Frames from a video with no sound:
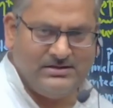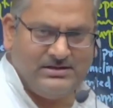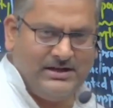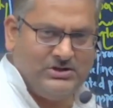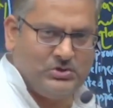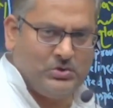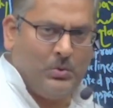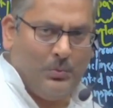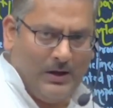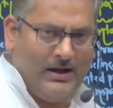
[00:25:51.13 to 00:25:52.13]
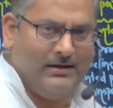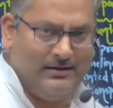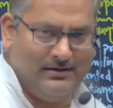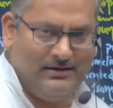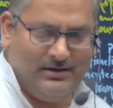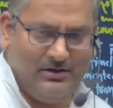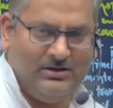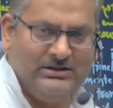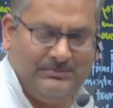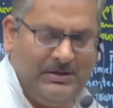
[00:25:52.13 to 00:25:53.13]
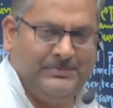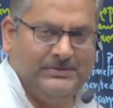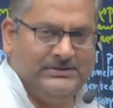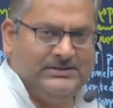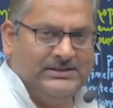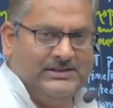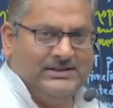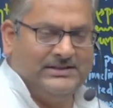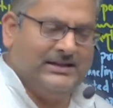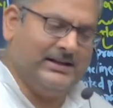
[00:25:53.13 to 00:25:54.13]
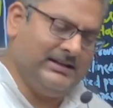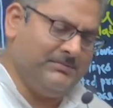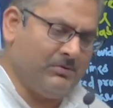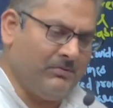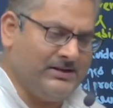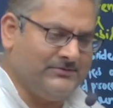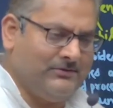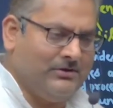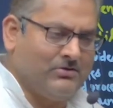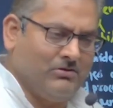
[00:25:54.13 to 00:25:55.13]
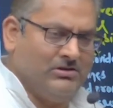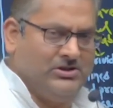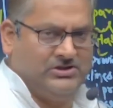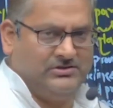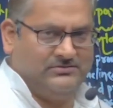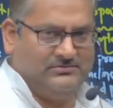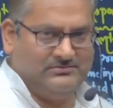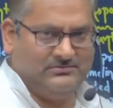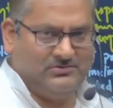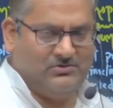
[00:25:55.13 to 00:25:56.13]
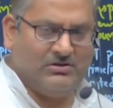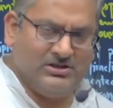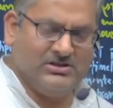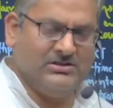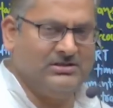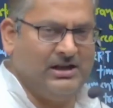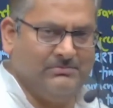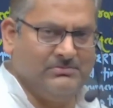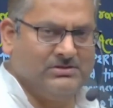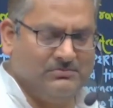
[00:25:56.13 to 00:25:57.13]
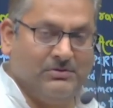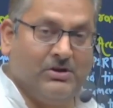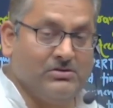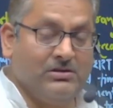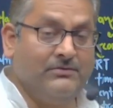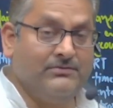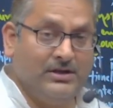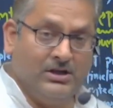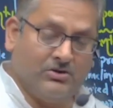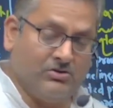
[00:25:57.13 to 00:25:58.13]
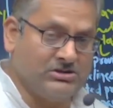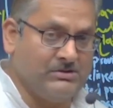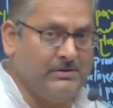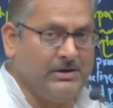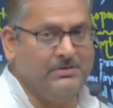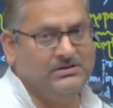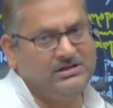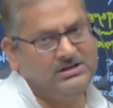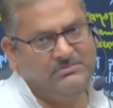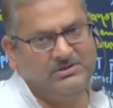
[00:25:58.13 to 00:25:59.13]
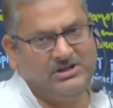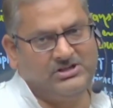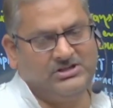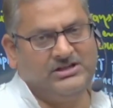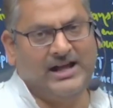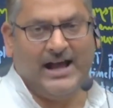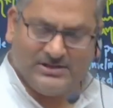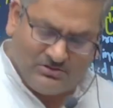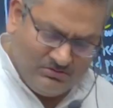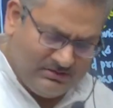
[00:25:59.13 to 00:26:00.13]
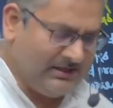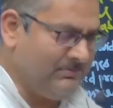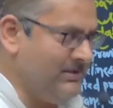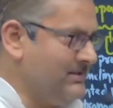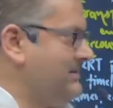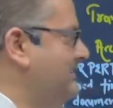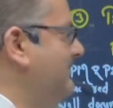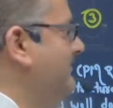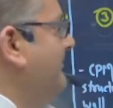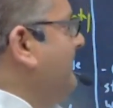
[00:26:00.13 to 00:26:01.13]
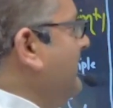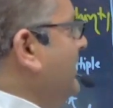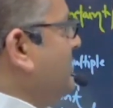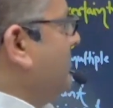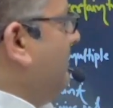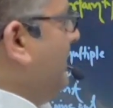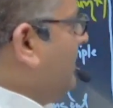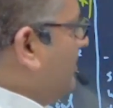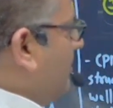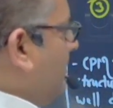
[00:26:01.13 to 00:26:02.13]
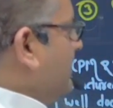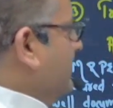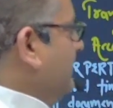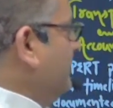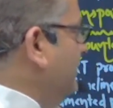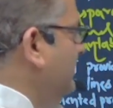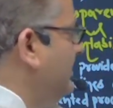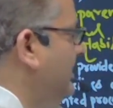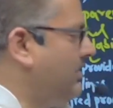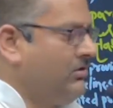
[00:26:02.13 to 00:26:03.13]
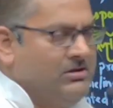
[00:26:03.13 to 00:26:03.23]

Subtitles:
so well on the paper that it provides for coordination. Coordination comes because of cross-departmental communication. It has to take place. So better coordination across